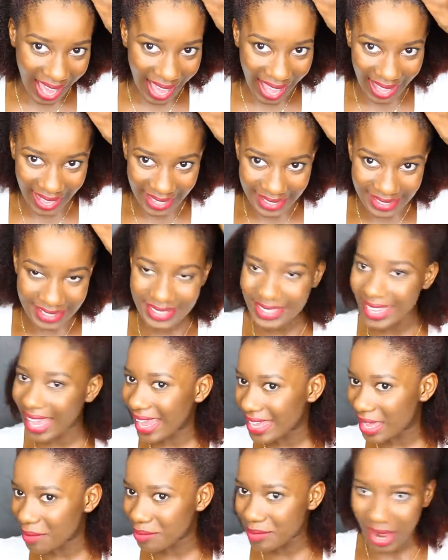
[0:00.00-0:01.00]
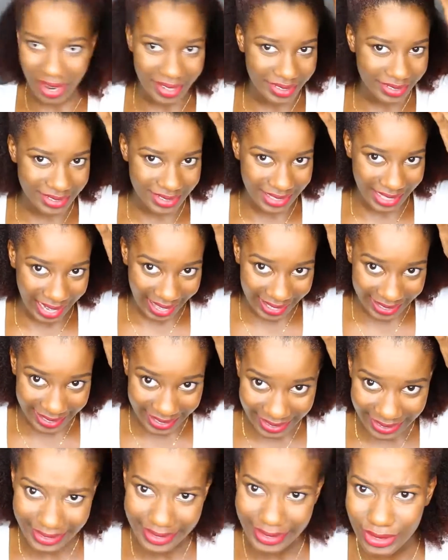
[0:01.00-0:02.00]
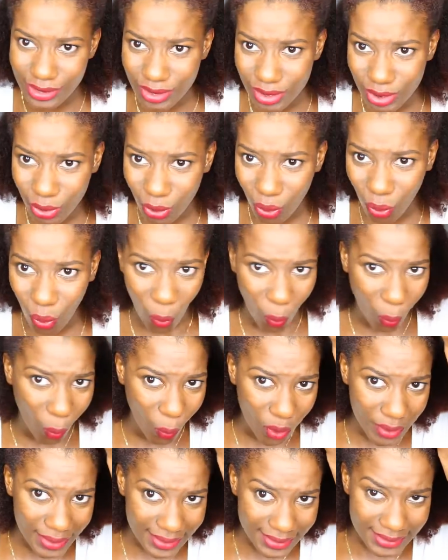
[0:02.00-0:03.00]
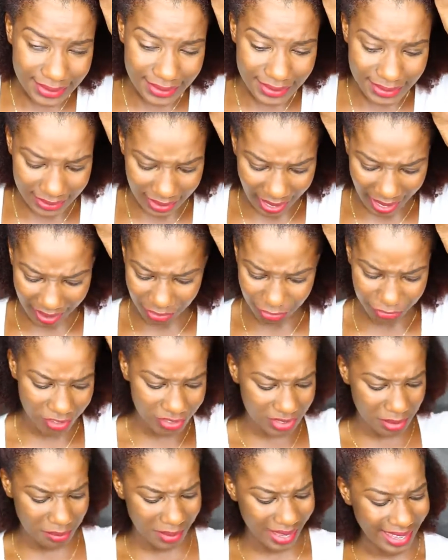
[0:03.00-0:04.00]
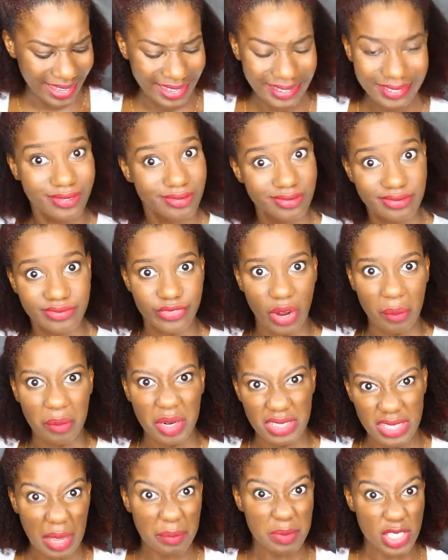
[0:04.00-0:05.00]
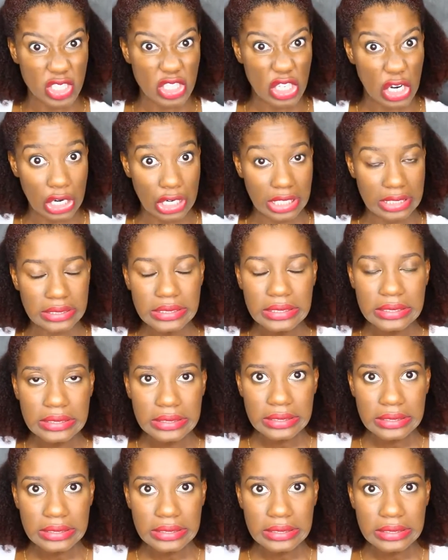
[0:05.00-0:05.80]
And I am not liking this hole at the front of my head from the topsy turn.